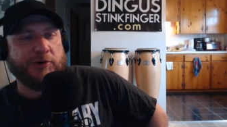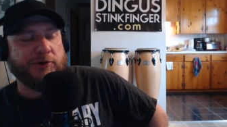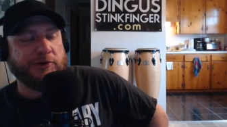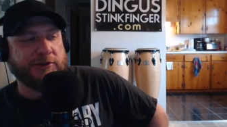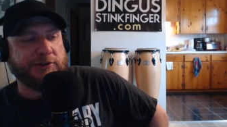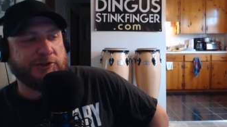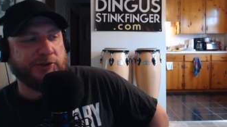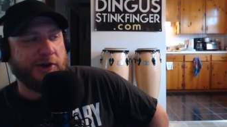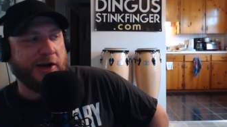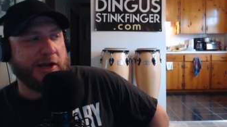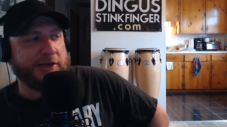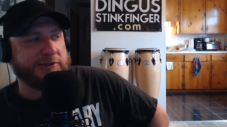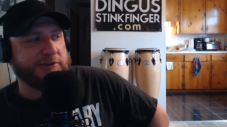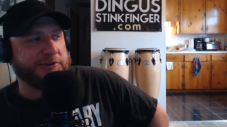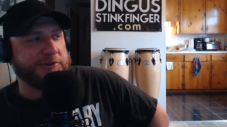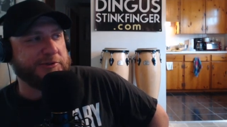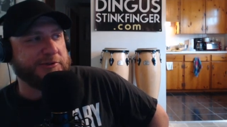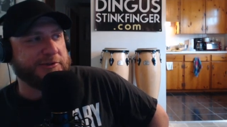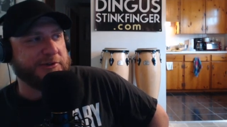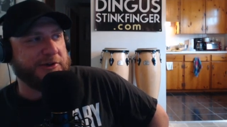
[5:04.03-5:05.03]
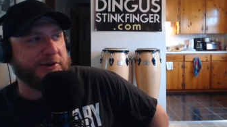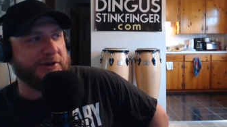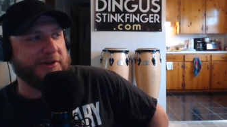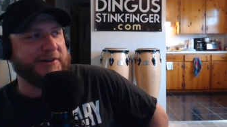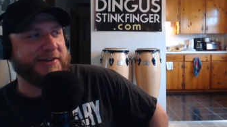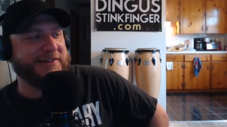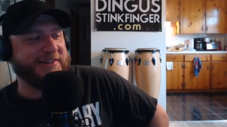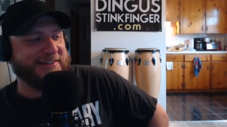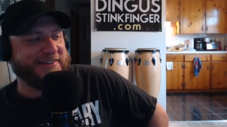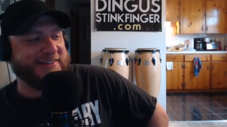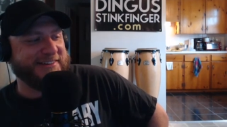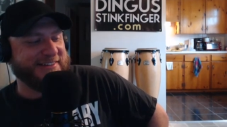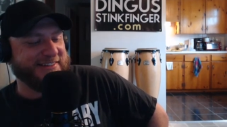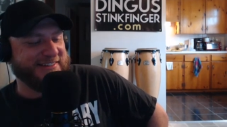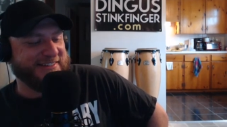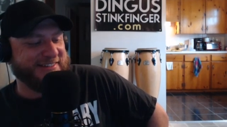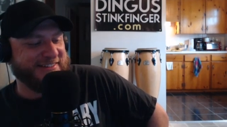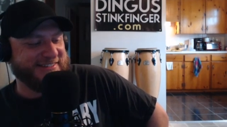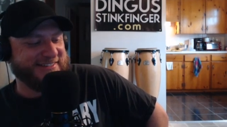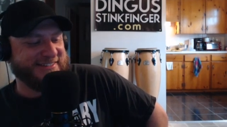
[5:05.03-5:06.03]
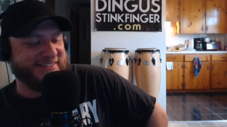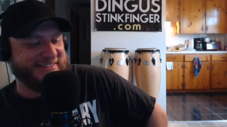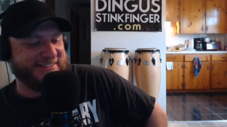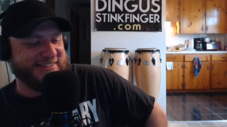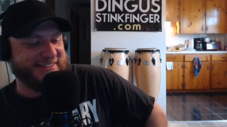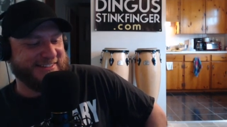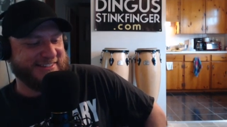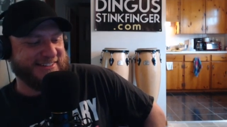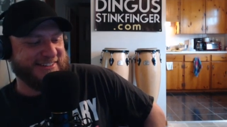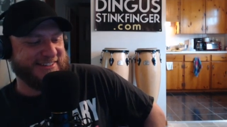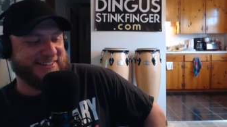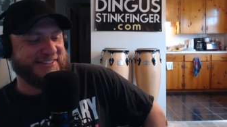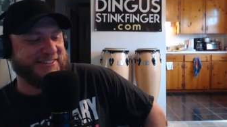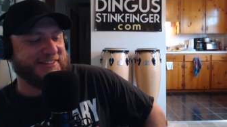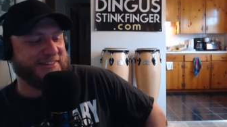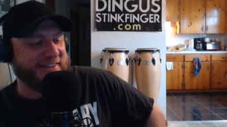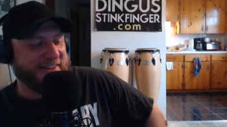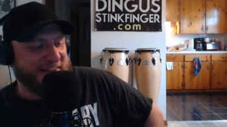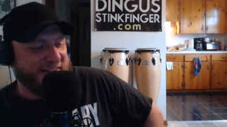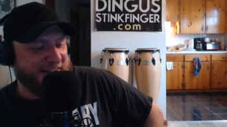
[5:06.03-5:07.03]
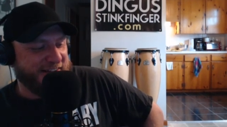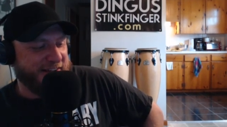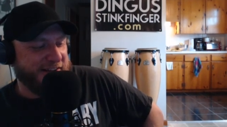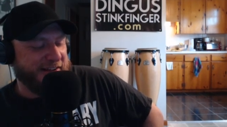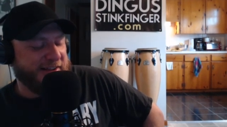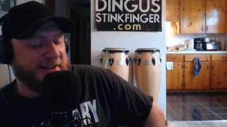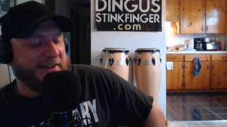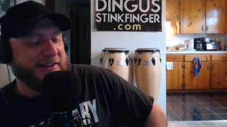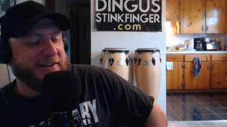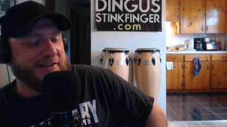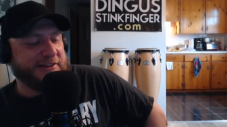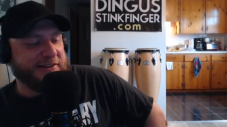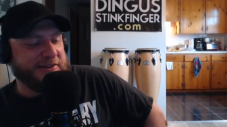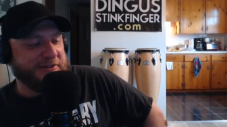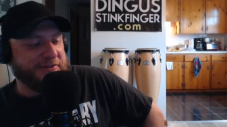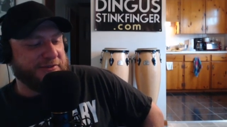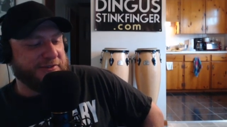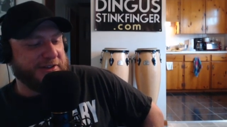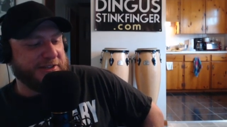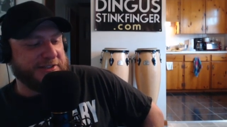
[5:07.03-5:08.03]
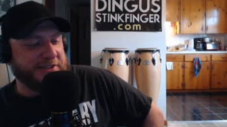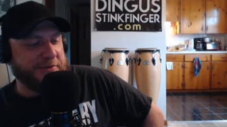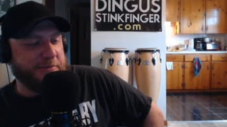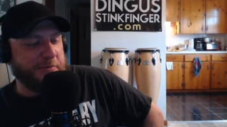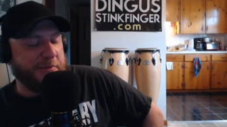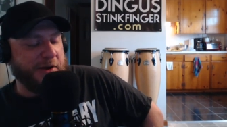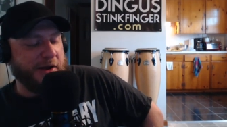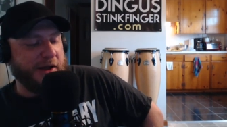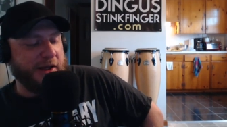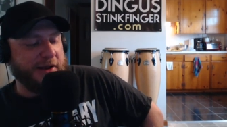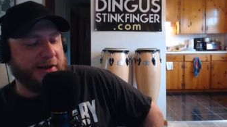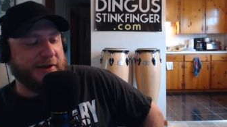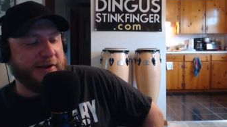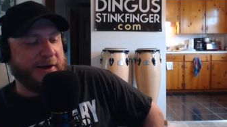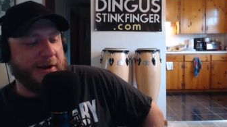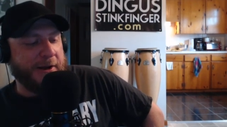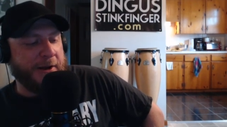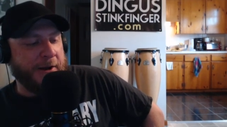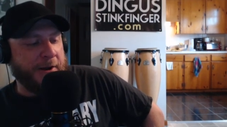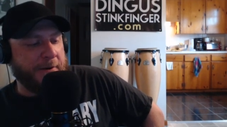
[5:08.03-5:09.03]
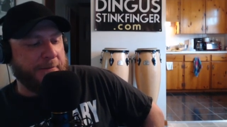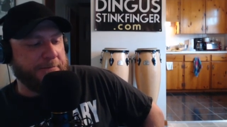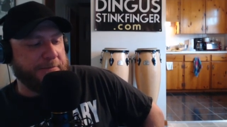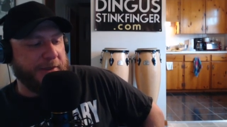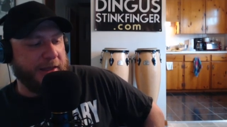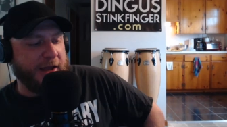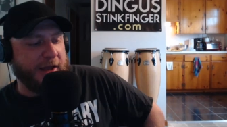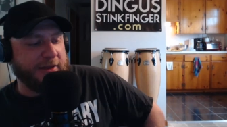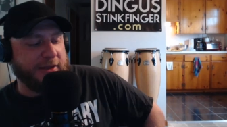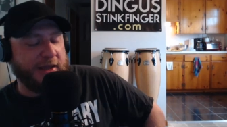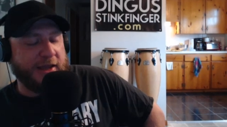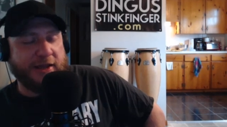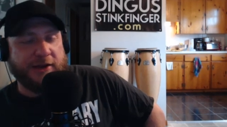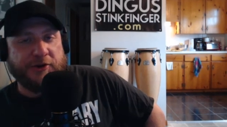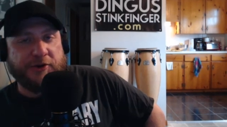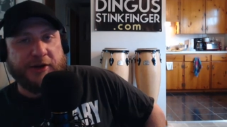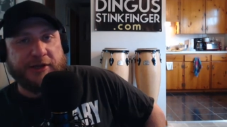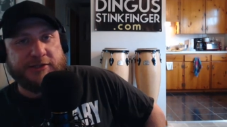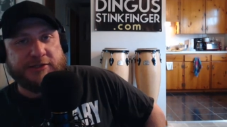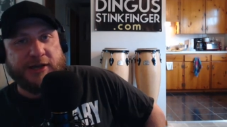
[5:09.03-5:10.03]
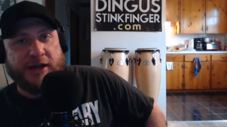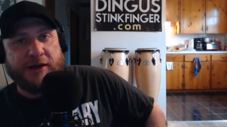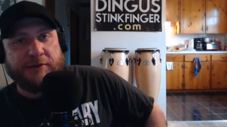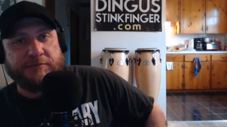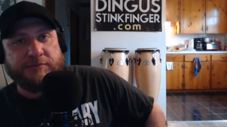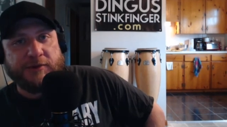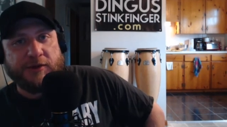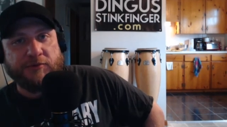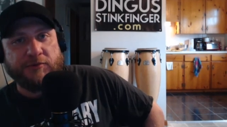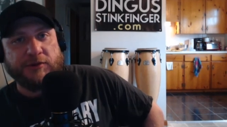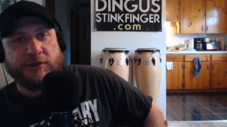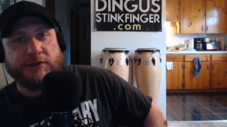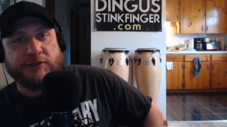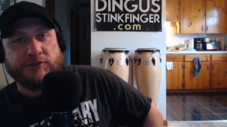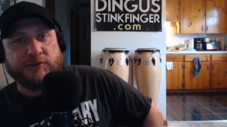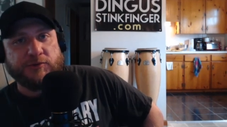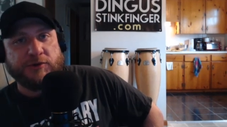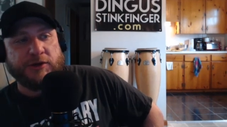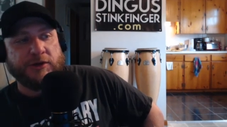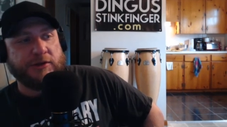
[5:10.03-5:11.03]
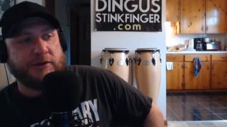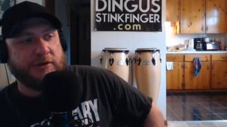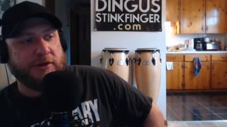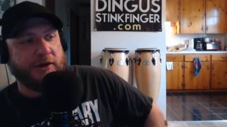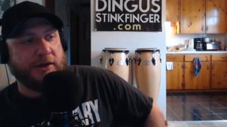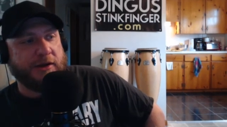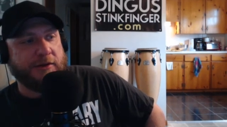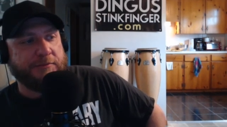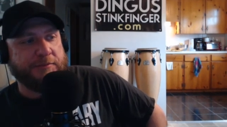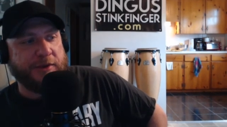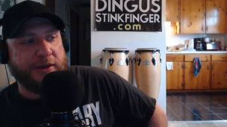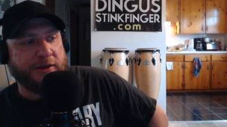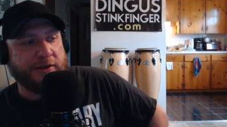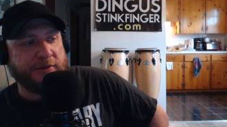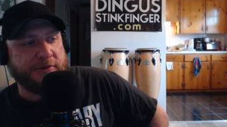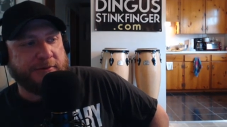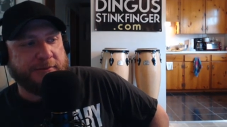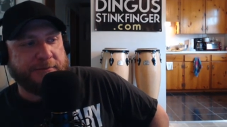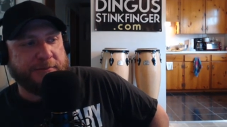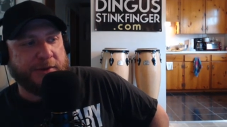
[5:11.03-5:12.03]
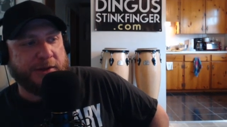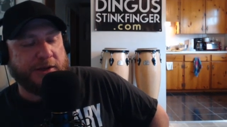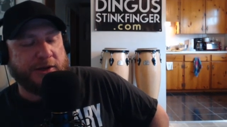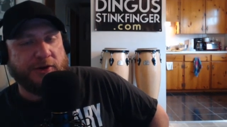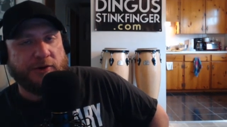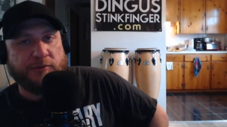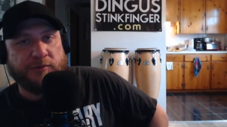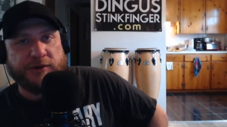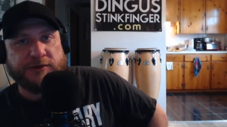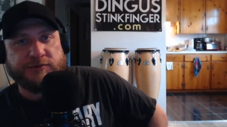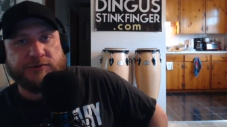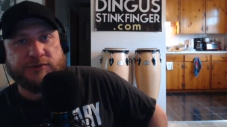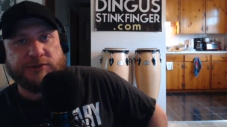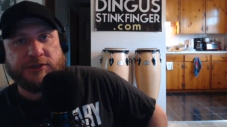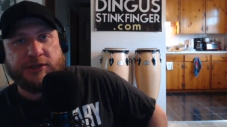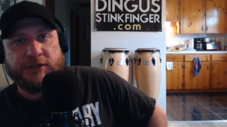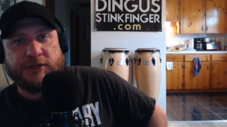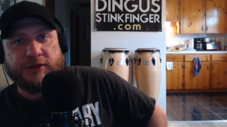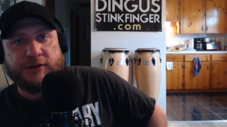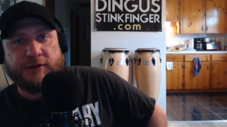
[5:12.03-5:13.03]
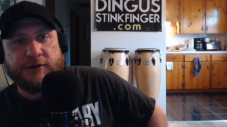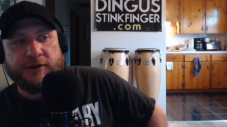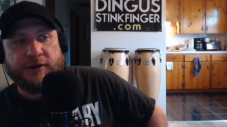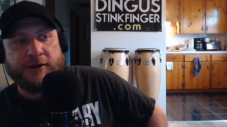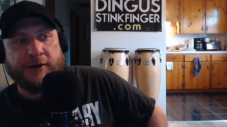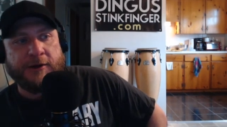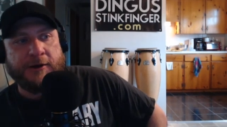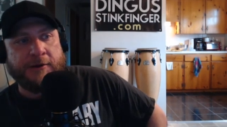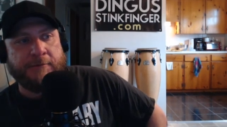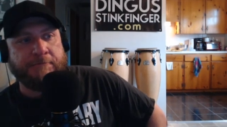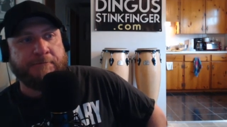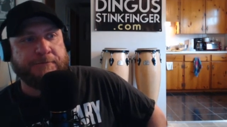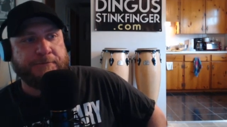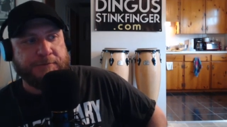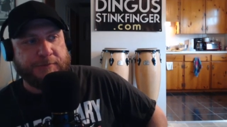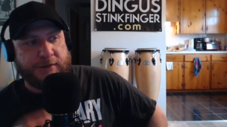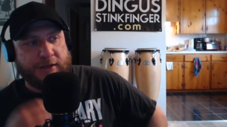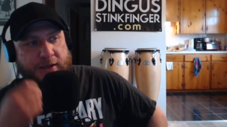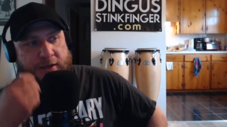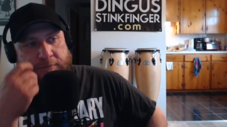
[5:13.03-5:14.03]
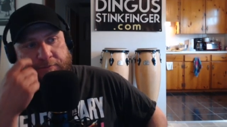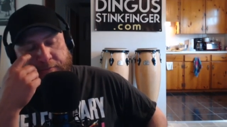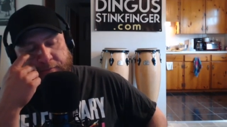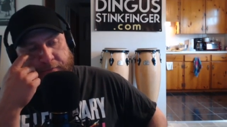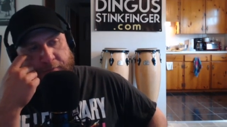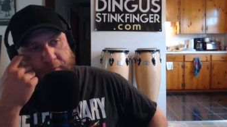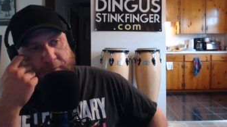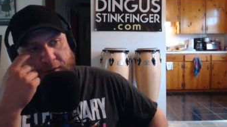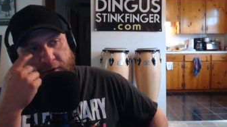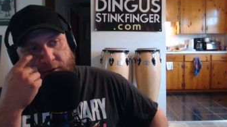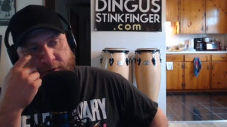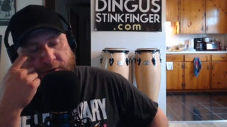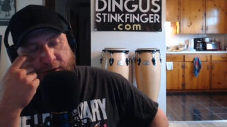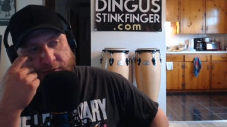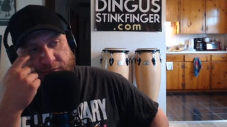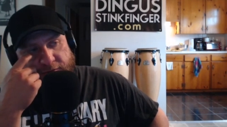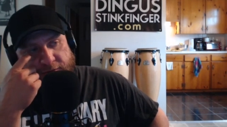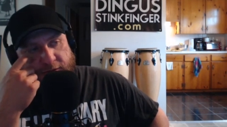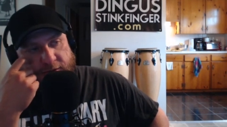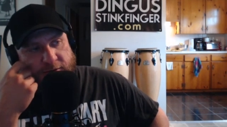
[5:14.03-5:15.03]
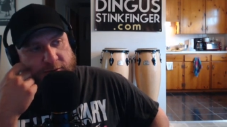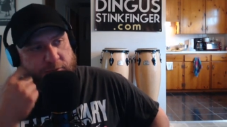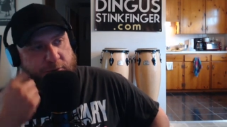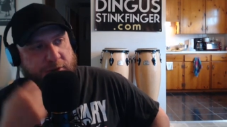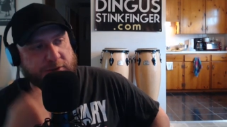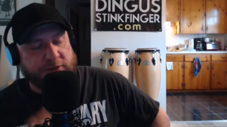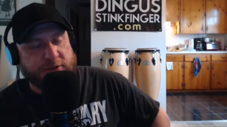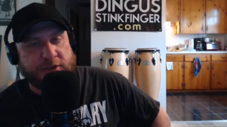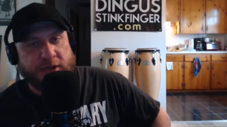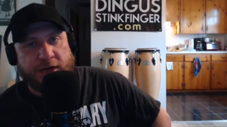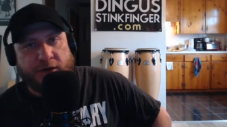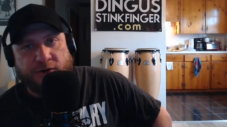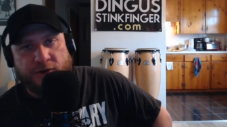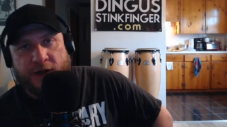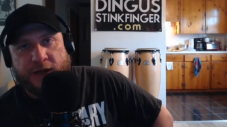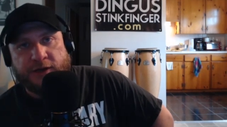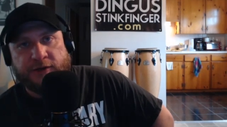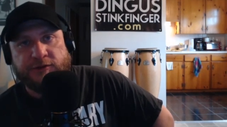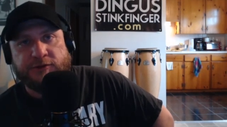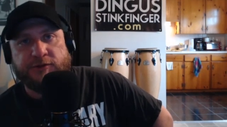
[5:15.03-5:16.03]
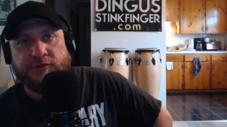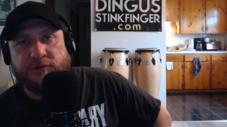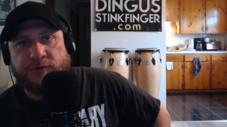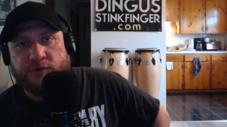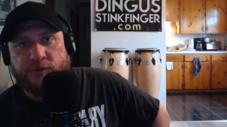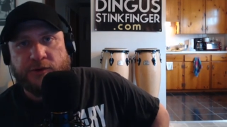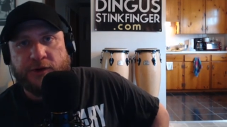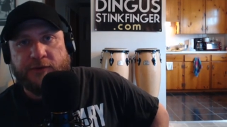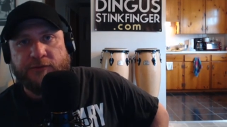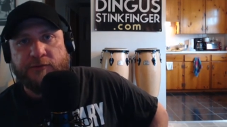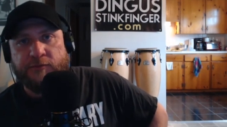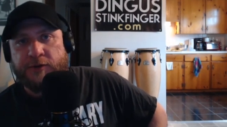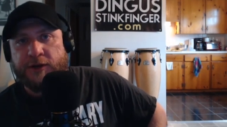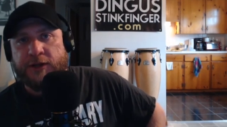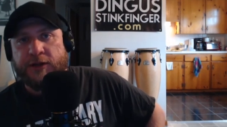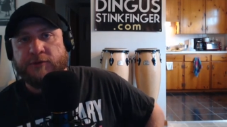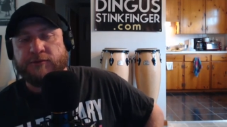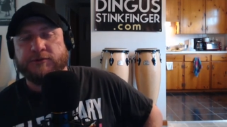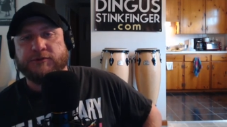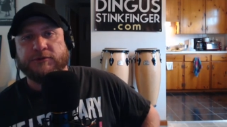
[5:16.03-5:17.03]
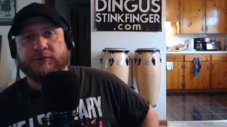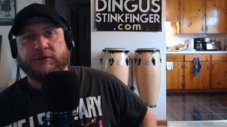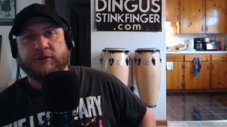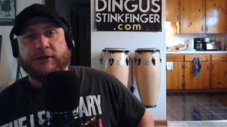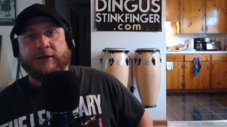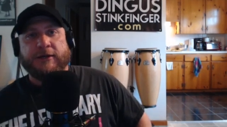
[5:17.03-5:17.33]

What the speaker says: on a dry suit. So it's a little fishy, but they had a great time. They really enjoyed being here in West Virginia. They definitely expressed a lot of gratitude toward everybody that was